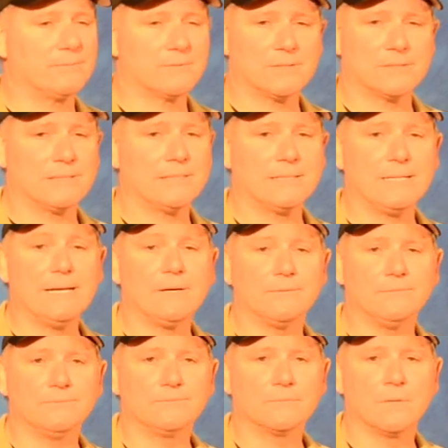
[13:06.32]
and say, hey, get out,
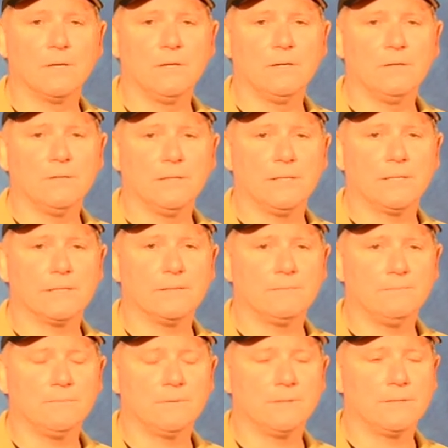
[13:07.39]
and
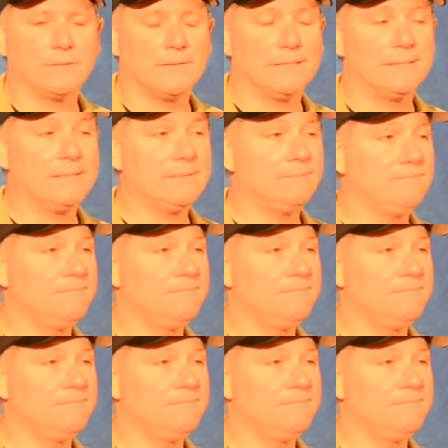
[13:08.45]
they did.